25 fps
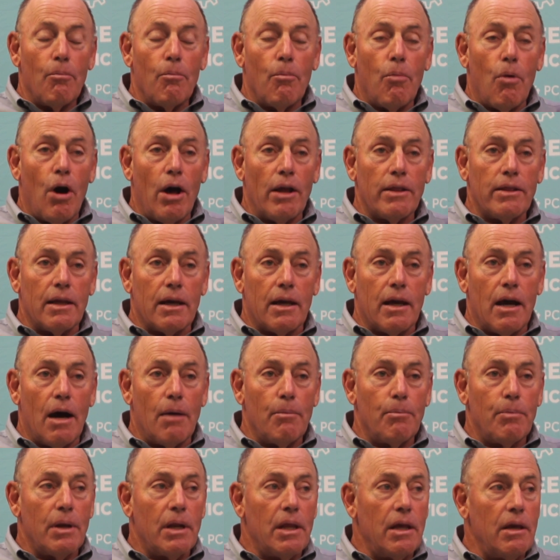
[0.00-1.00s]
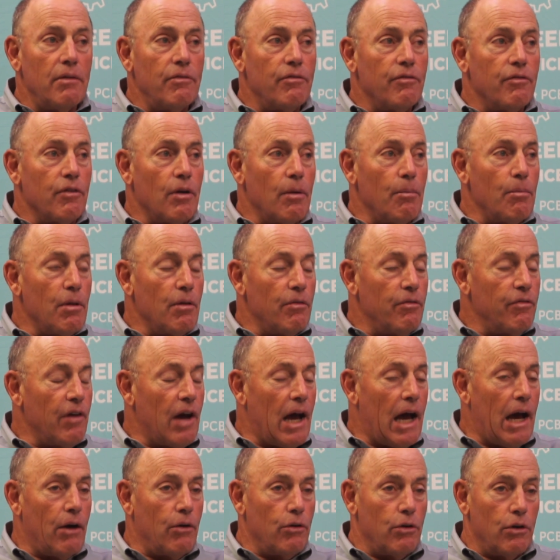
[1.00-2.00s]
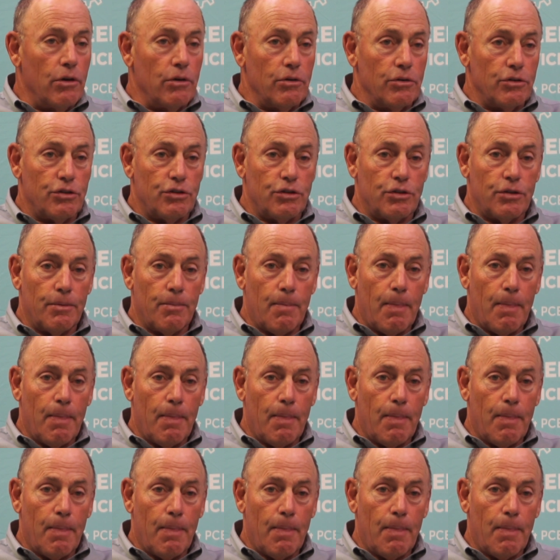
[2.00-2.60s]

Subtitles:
Bought the company from the founders,